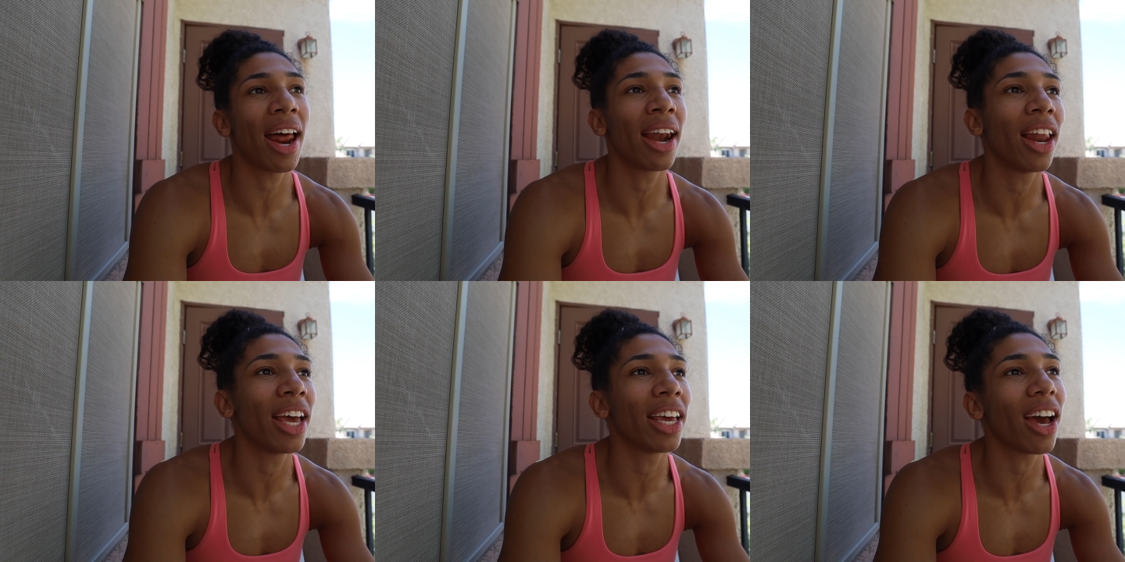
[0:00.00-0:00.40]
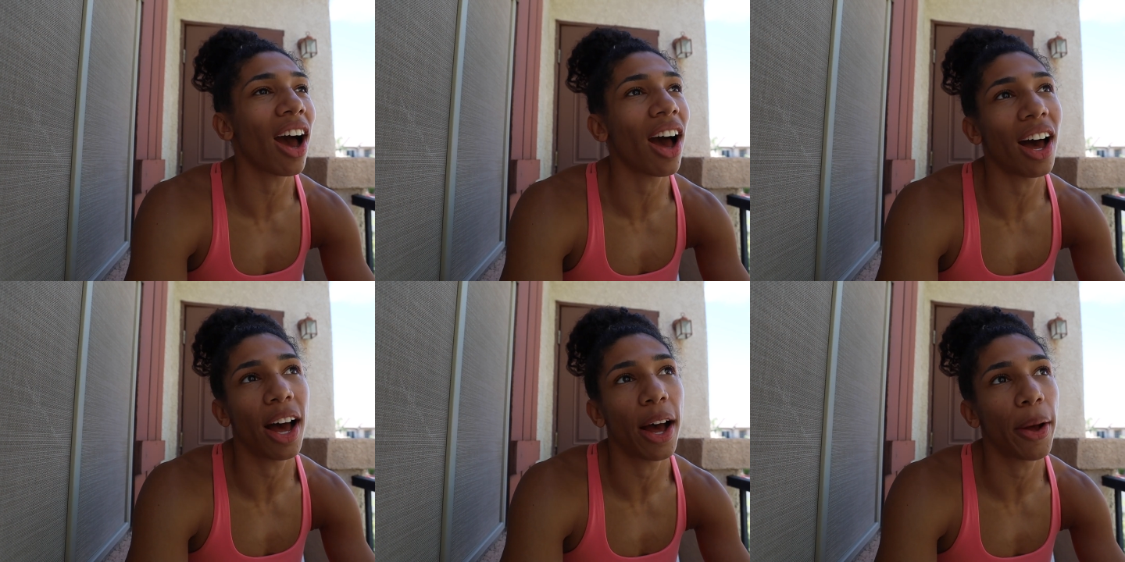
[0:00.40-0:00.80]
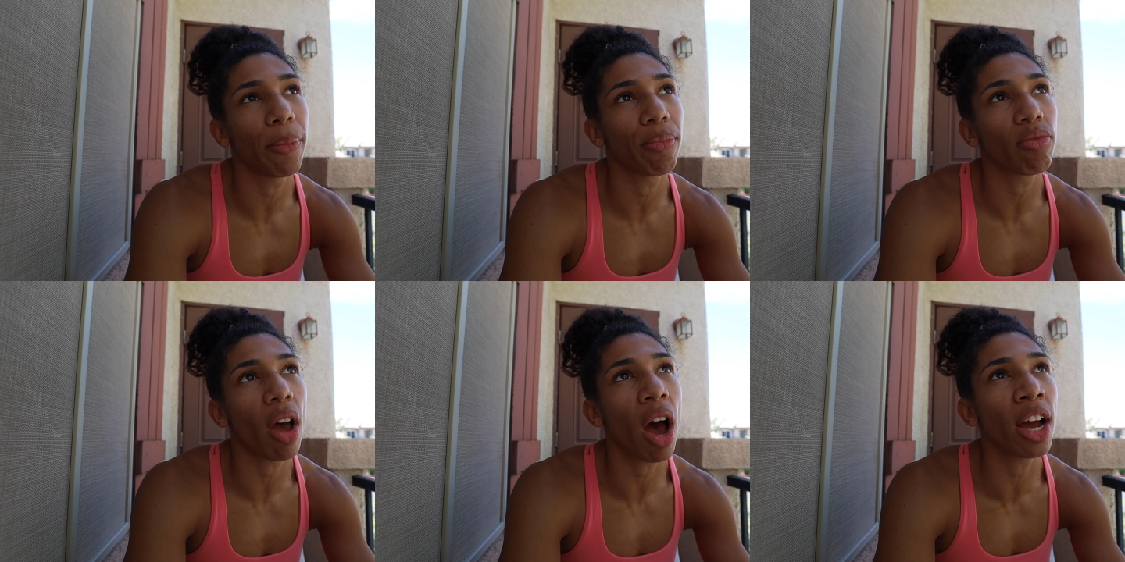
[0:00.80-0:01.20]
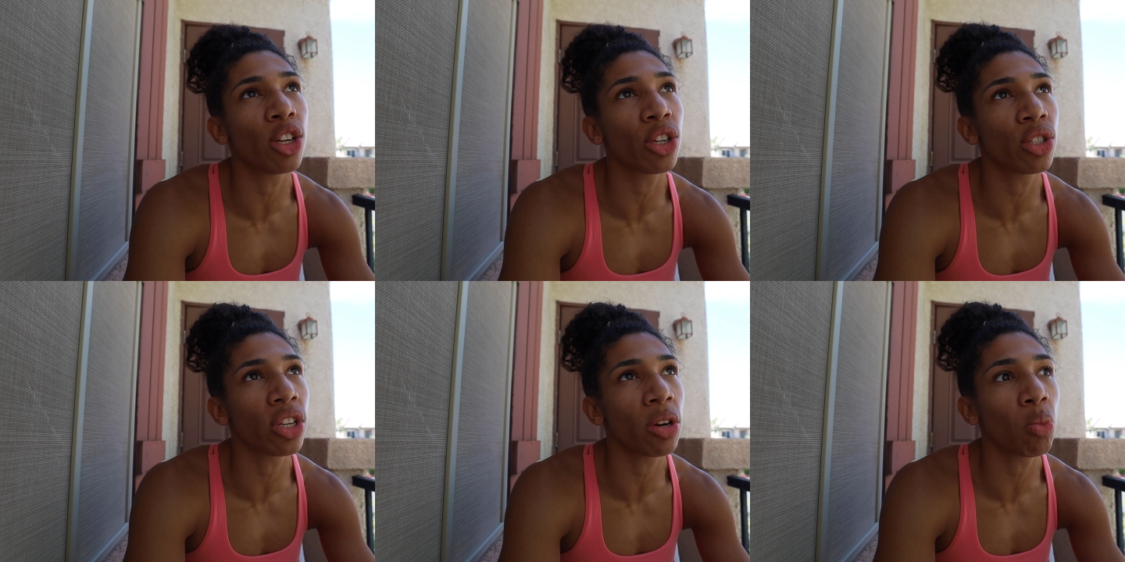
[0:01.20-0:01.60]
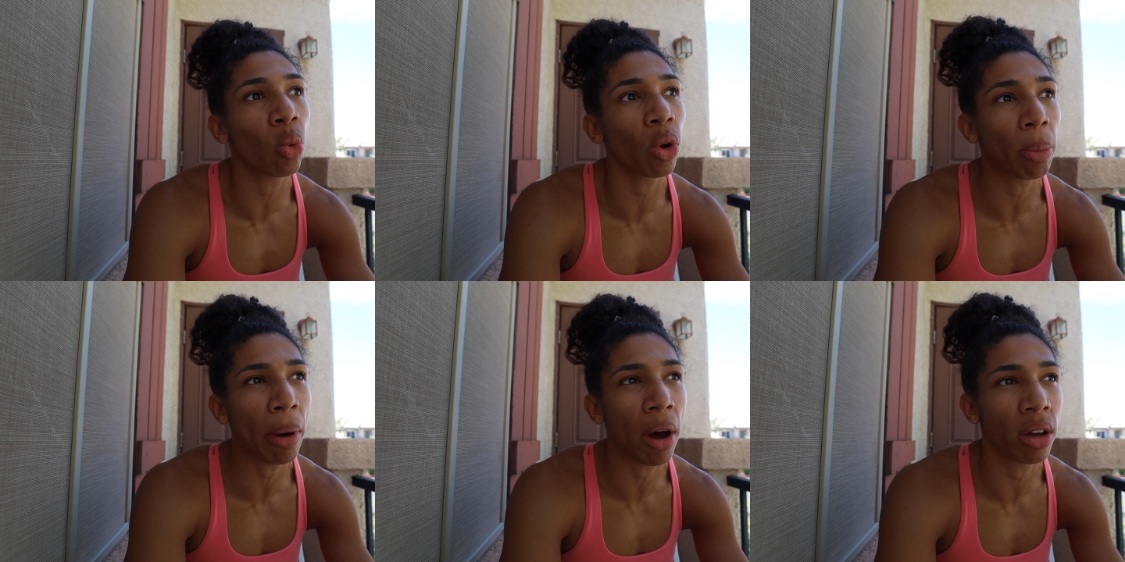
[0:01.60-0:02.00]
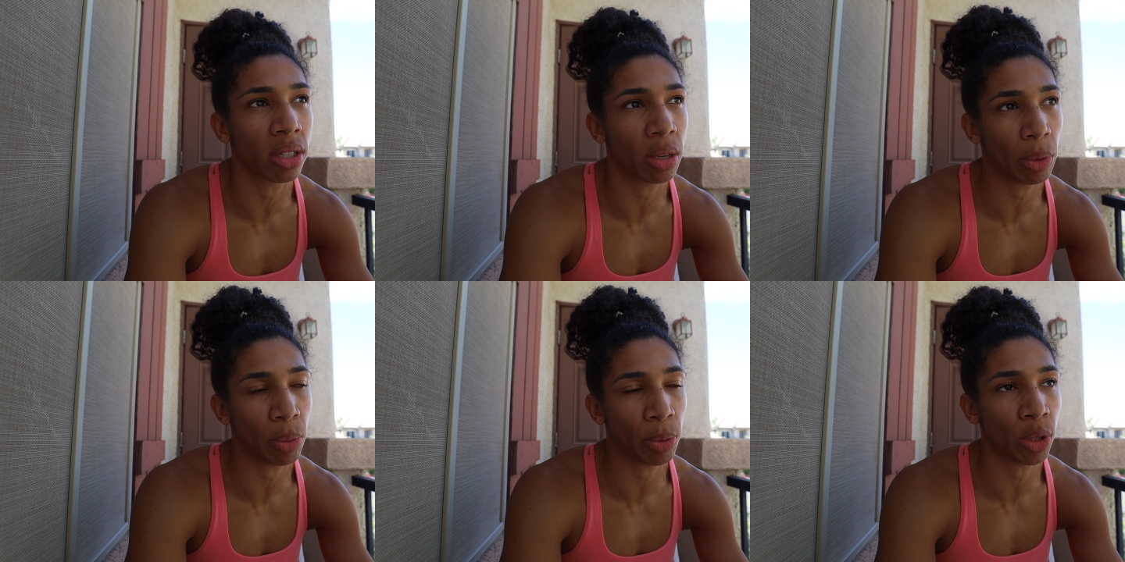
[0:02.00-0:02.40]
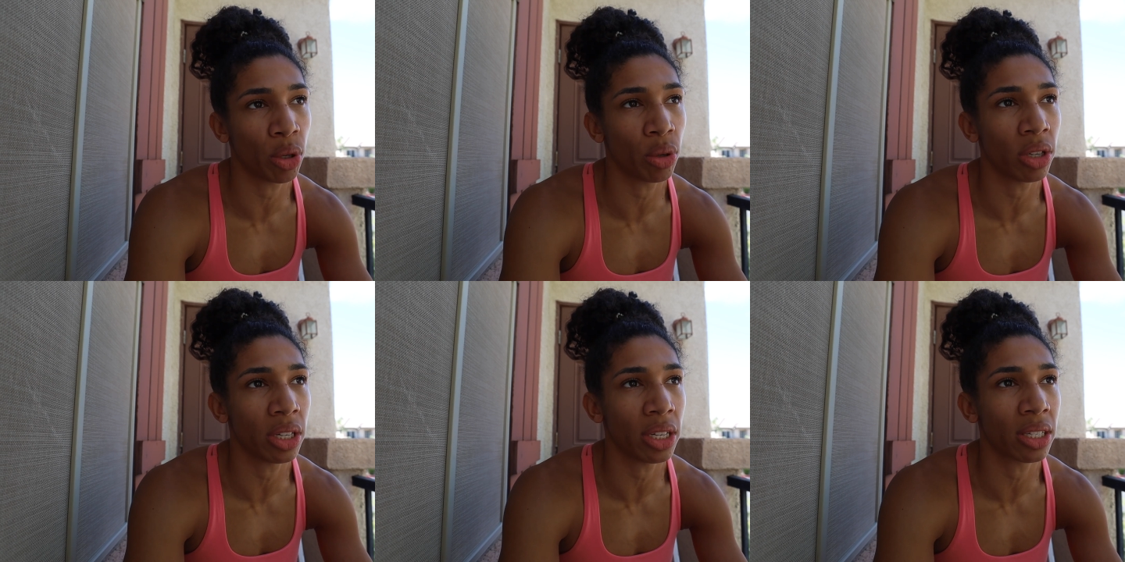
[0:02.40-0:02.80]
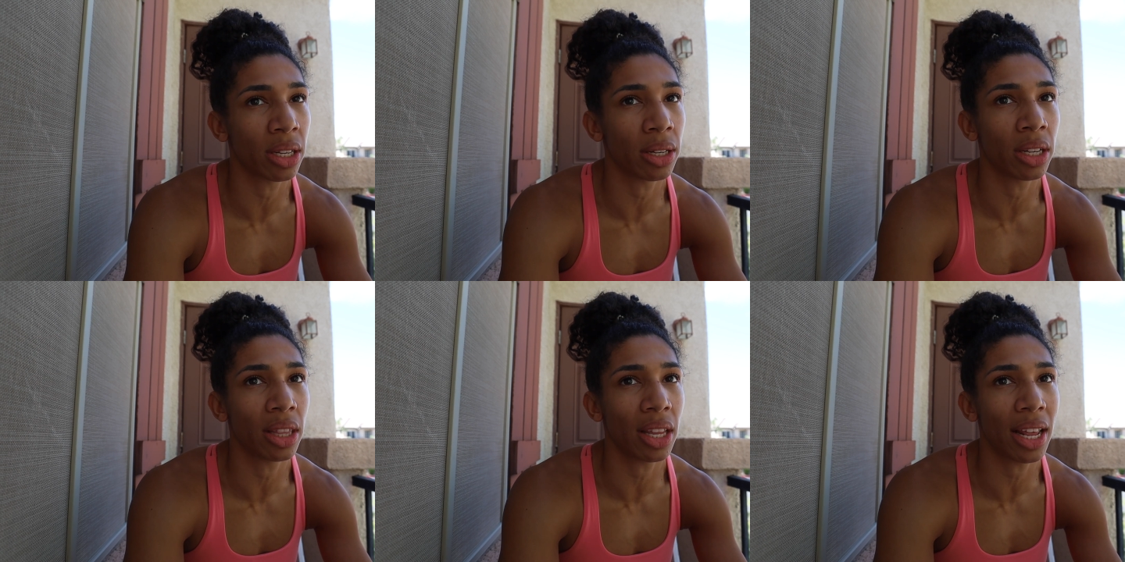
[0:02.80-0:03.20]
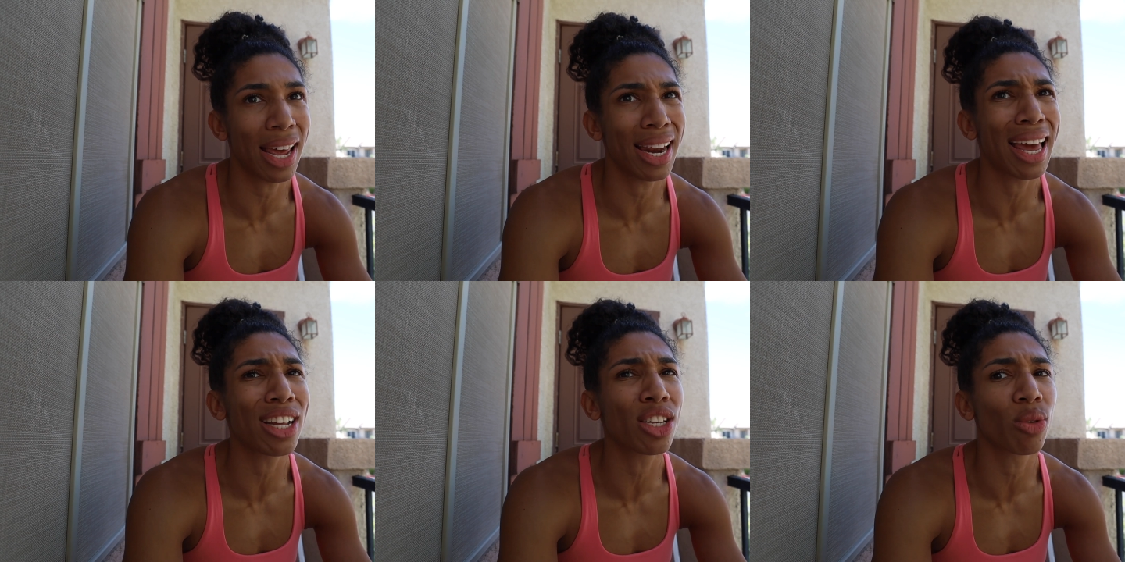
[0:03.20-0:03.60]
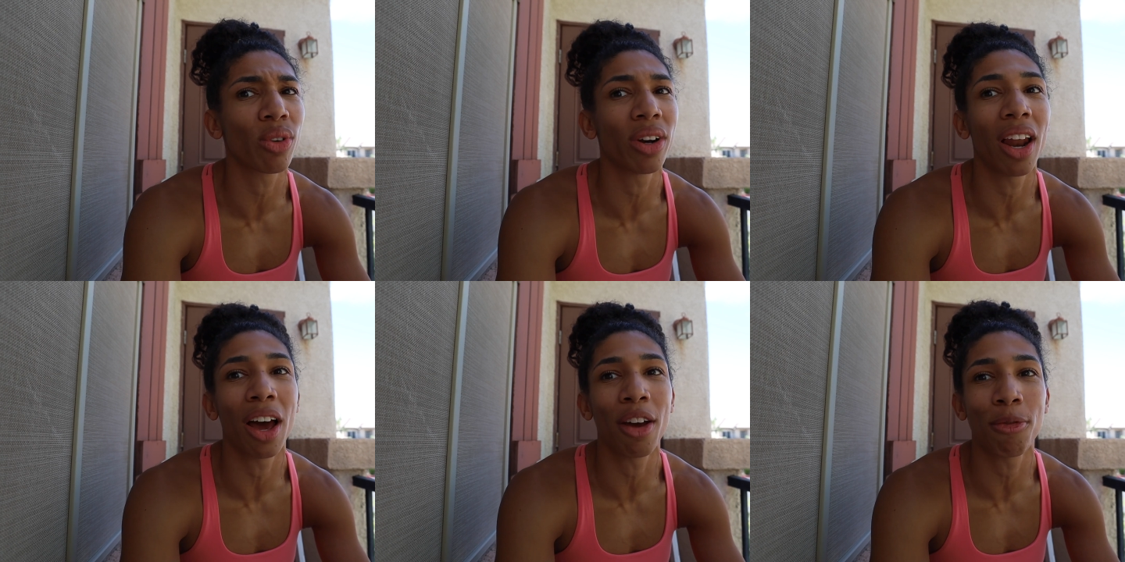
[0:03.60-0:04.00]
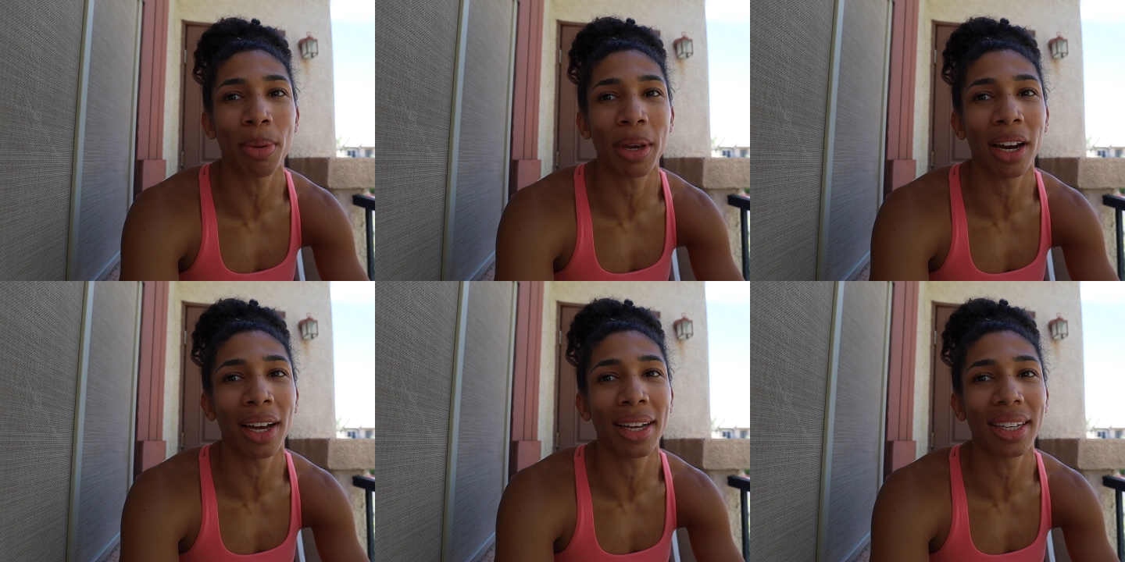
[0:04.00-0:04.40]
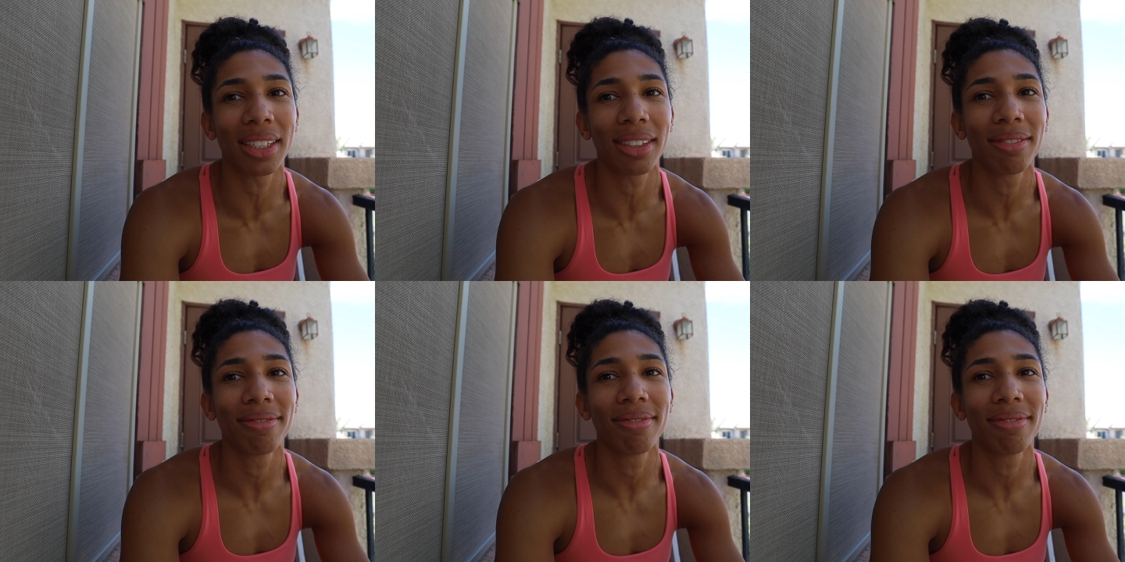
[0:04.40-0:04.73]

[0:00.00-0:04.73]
And like, I just didn't want to pass up opportunities and later in life be like,